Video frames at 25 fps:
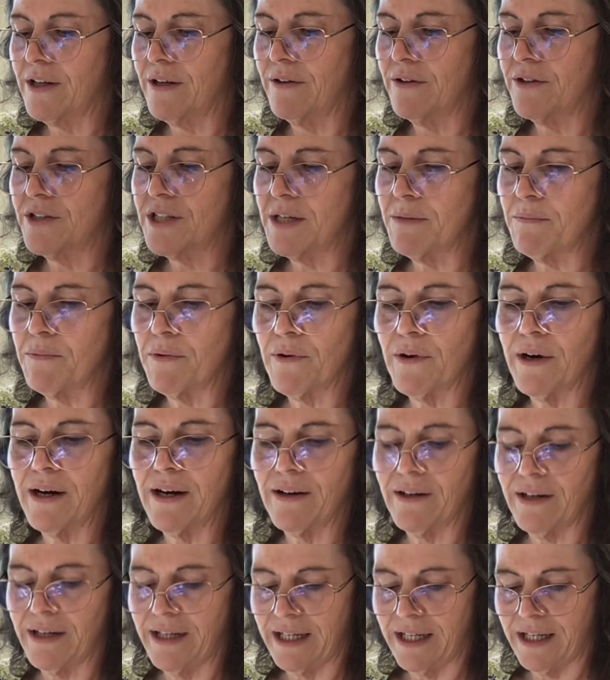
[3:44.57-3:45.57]

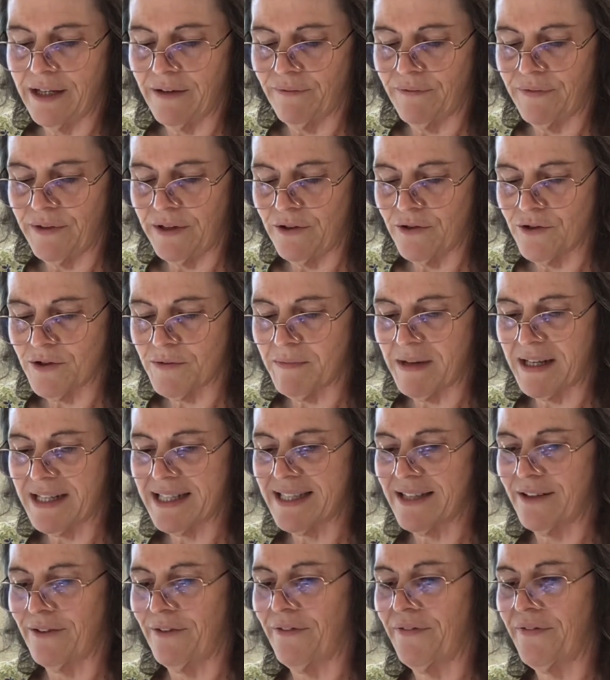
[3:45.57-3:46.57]
temporarily confused
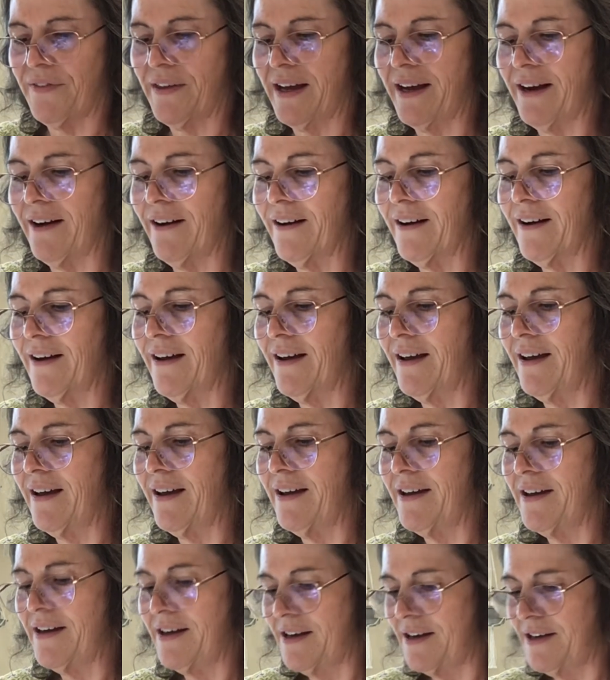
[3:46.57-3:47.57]
myself there.
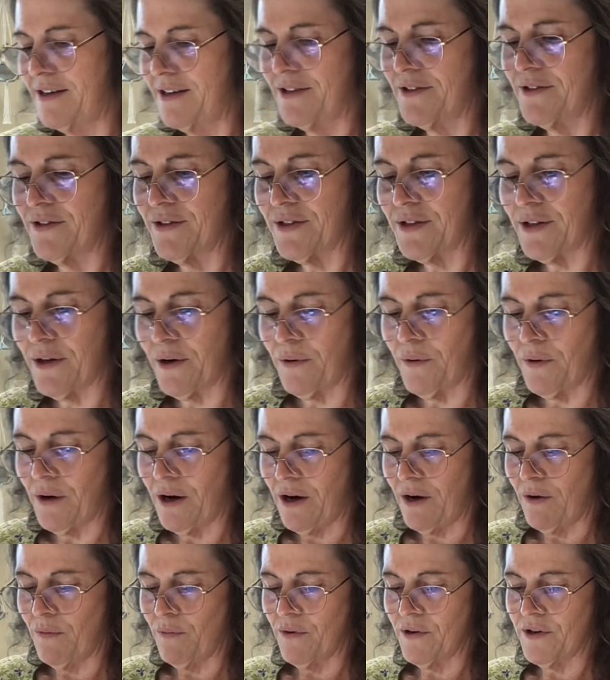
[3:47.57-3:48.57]
So
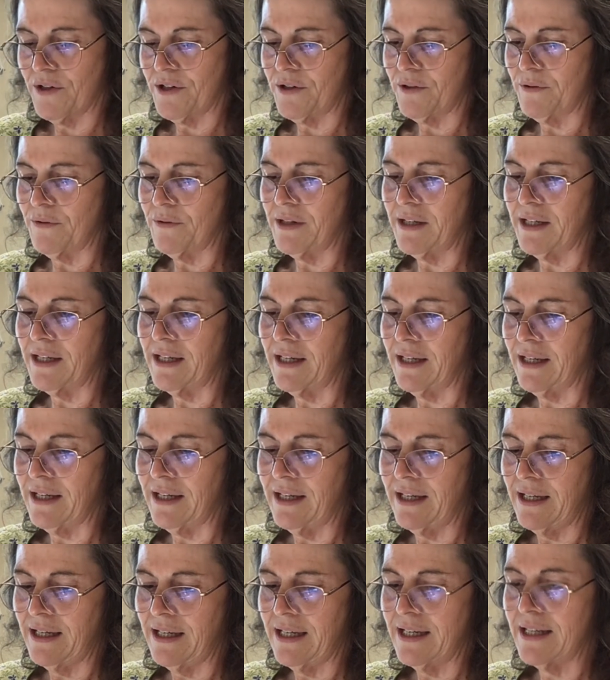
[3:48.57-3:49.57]
all we're doing
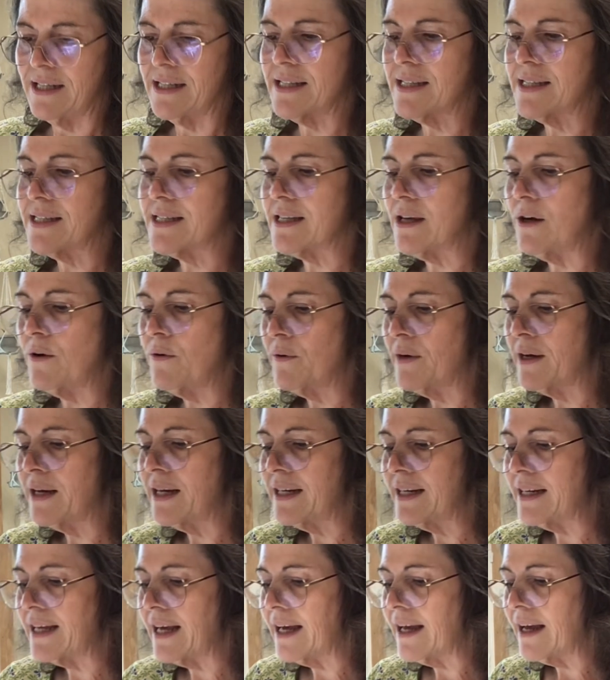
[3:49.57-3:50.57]
is
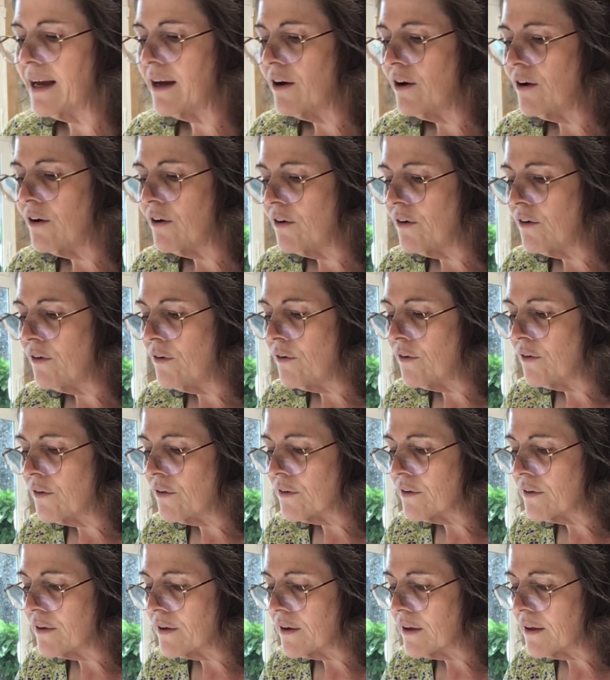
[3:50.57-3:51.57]
sewing
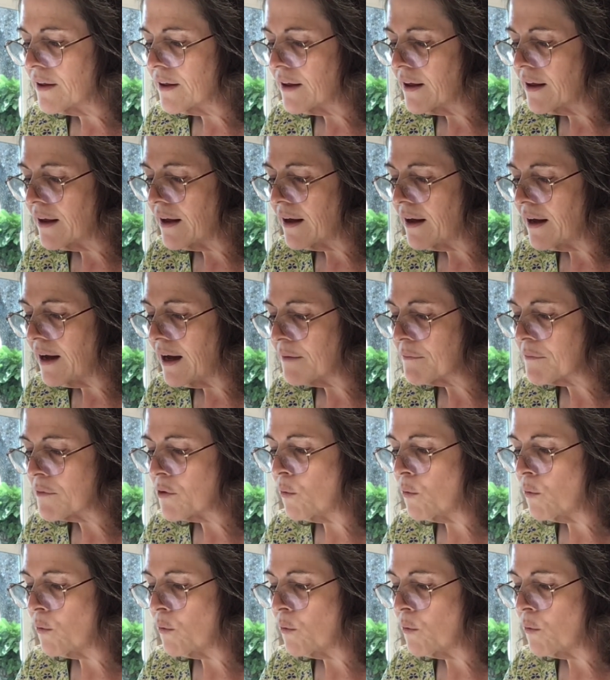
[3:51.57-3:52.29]
down. I